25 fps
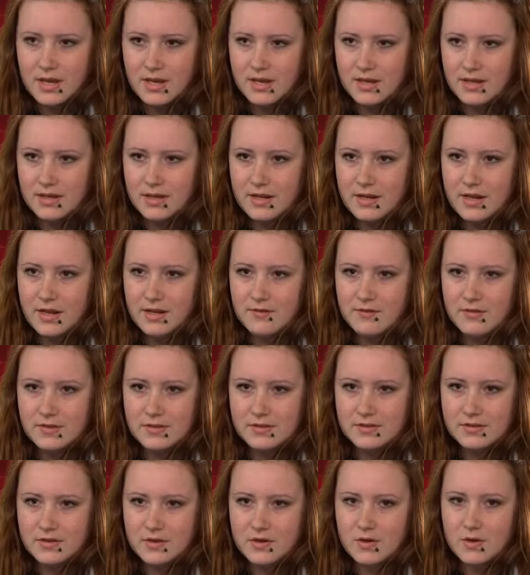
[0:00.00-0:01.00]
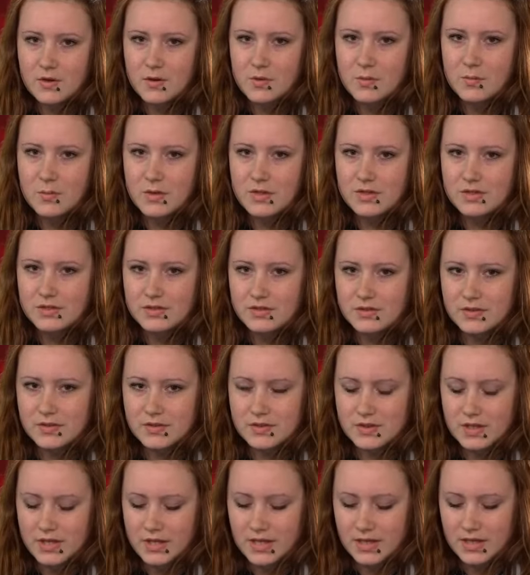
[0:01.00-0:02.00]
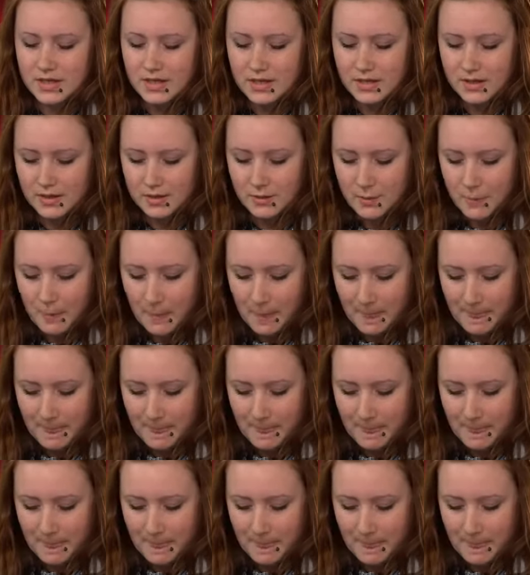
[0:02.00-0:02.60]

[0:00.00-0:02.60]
and having so much to say